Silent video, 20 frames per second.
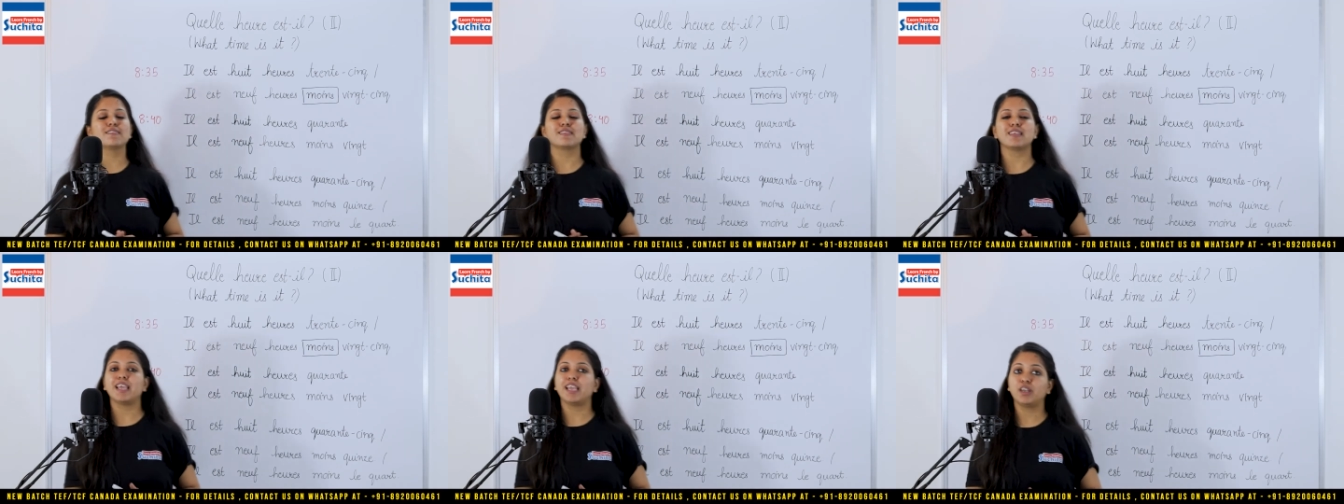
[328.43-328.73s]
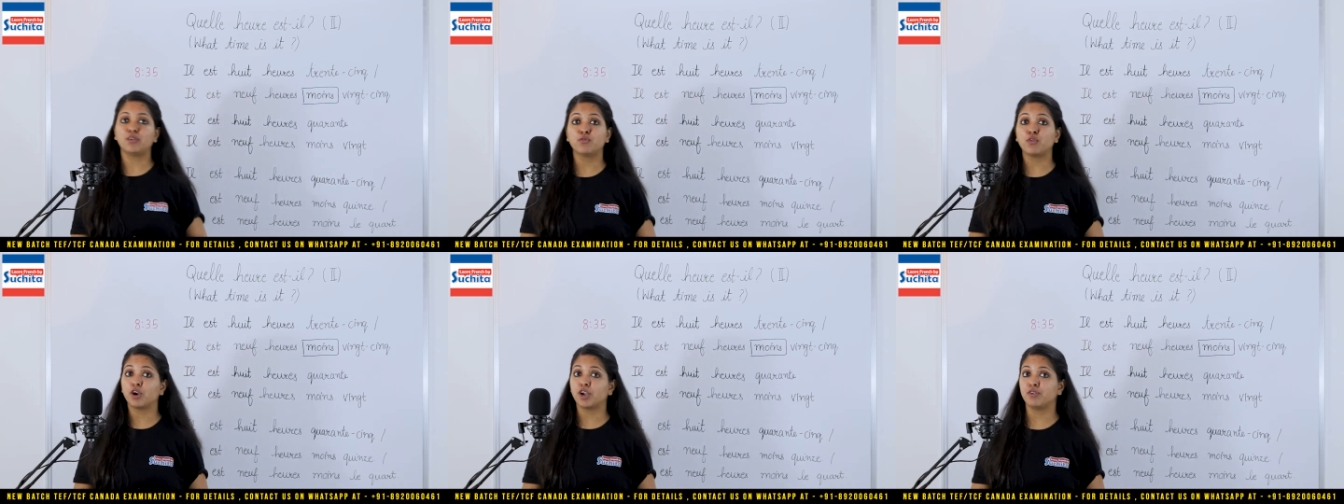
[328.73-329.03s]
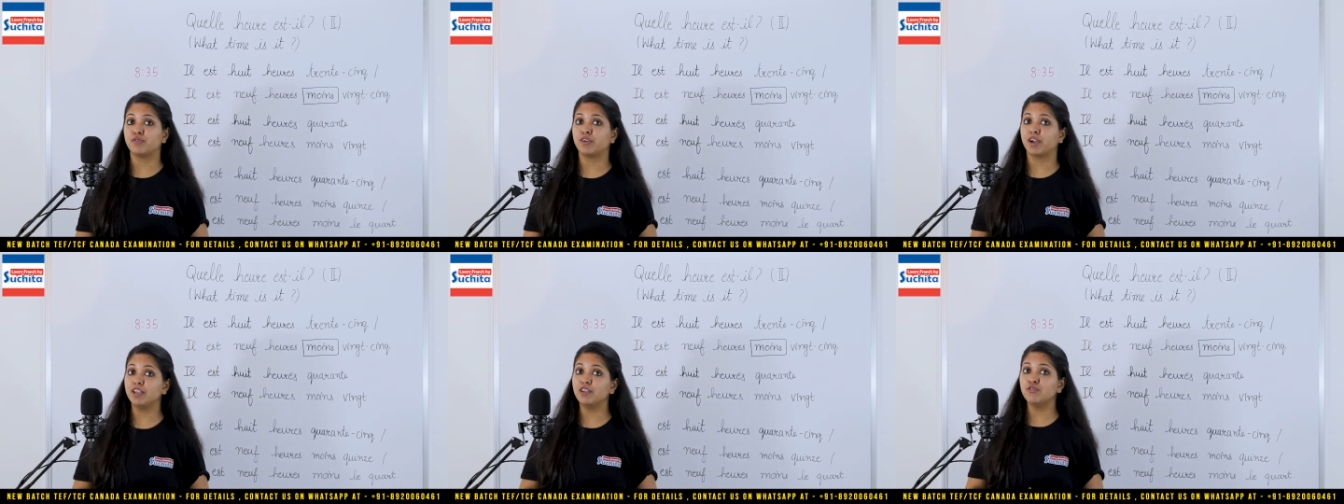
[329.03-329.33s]
is
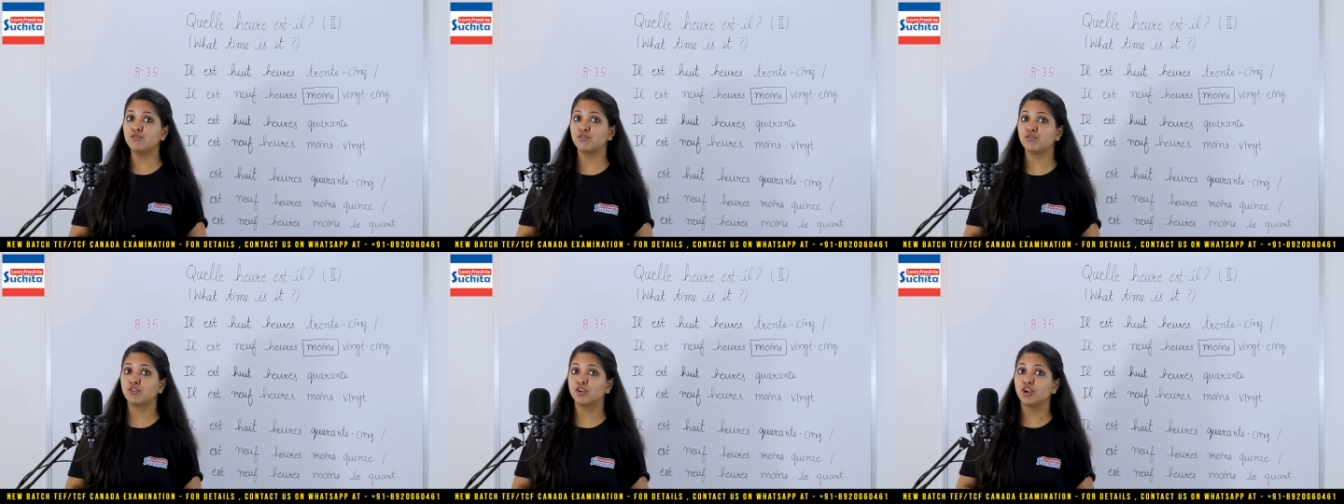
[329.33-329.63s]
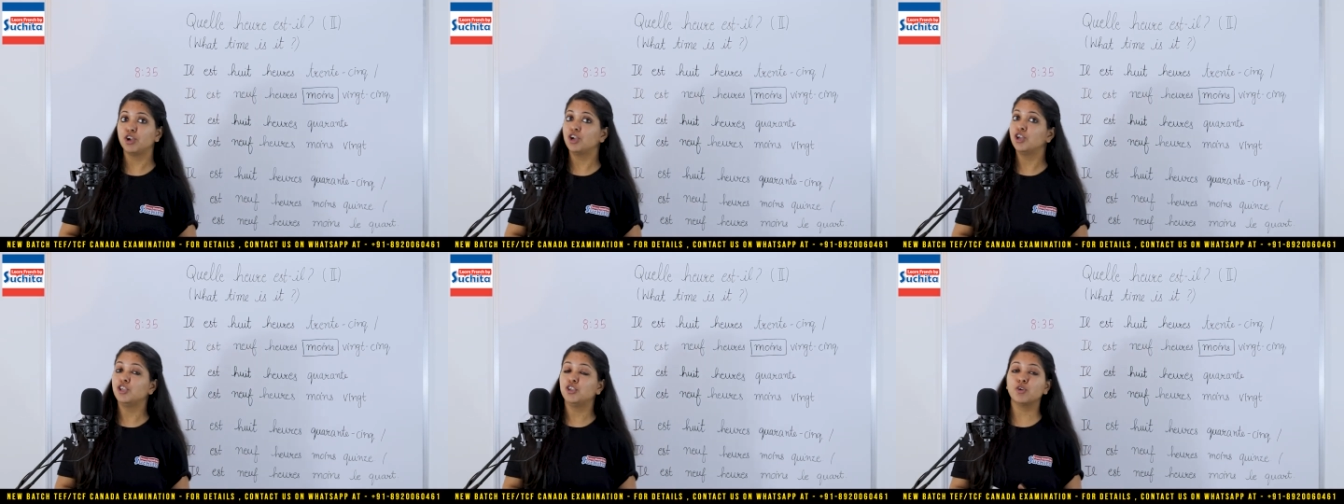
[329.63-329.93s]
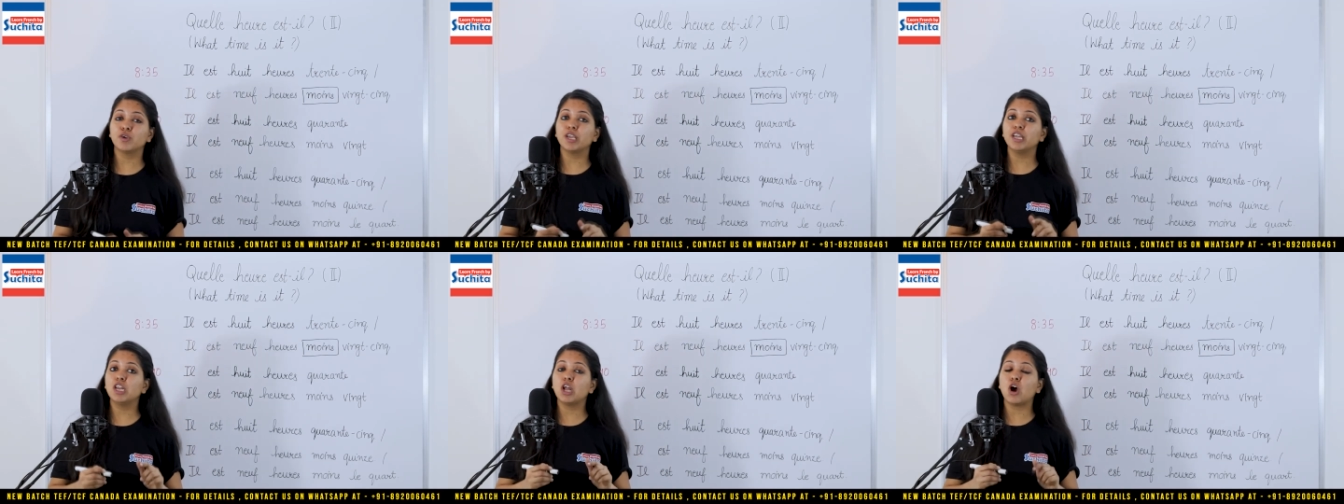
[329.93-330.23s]
8:45.
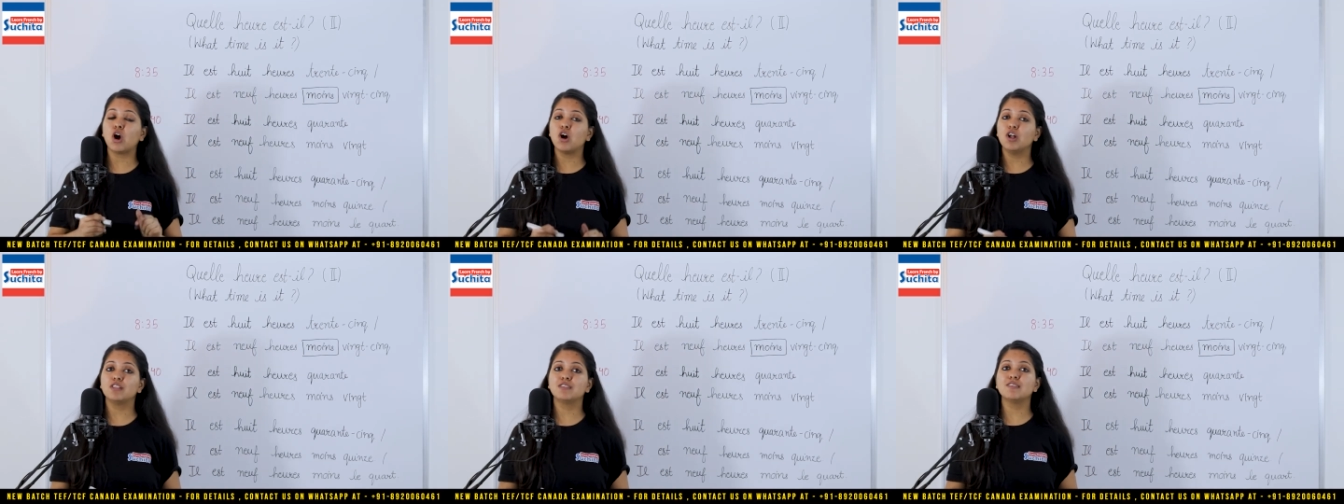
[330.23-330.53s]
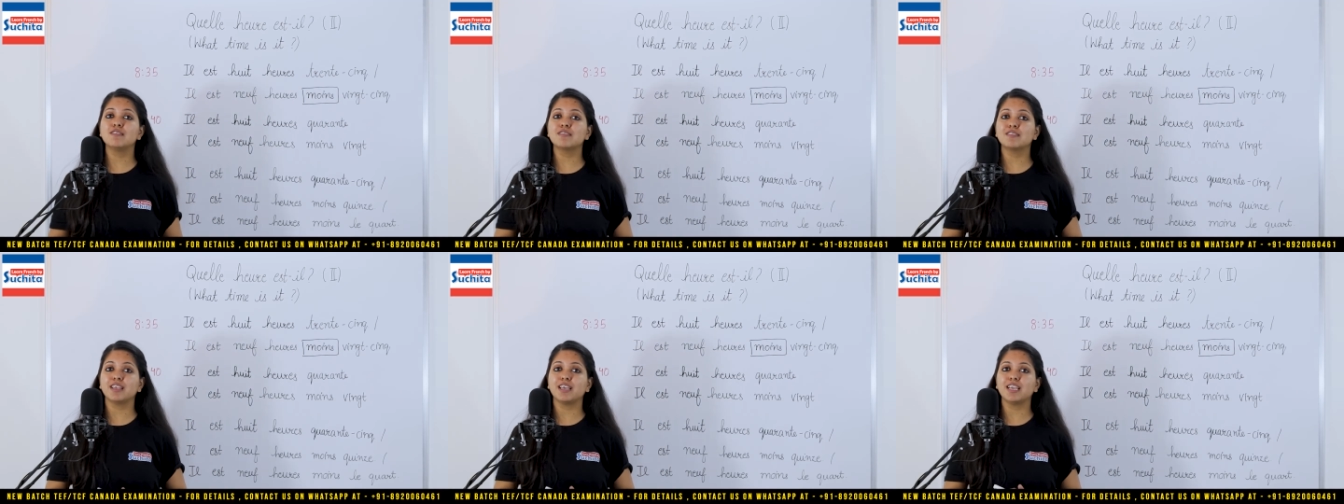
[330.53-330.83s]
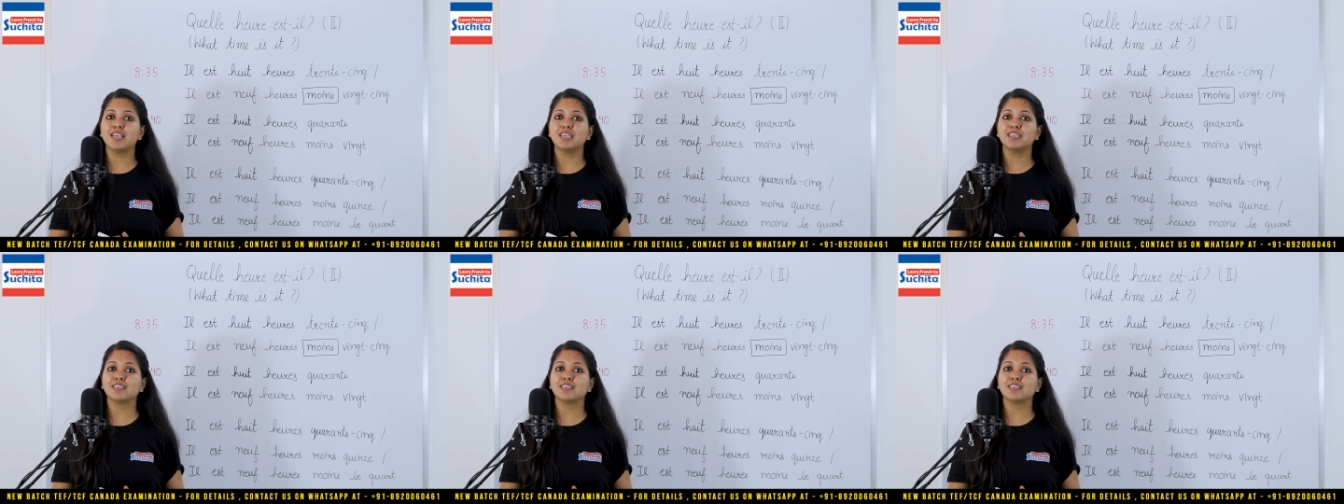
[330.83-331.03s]
You can also say,